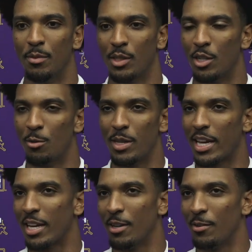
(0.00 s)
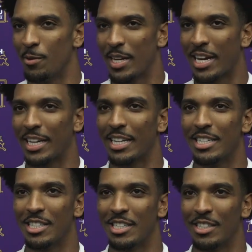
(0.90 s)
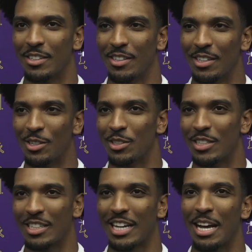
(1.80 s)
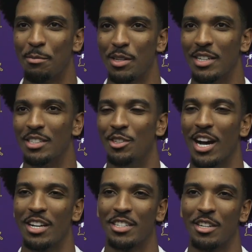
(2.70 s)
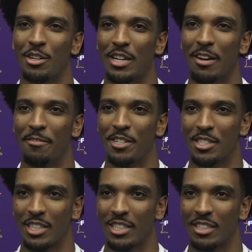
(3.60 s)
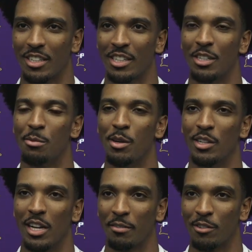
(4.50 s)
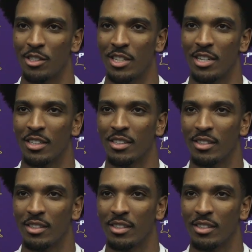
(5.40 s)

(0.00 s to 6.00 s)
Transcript: you know, we can't get into those type of drives, you know, and not finish against a good opponent like Florida State.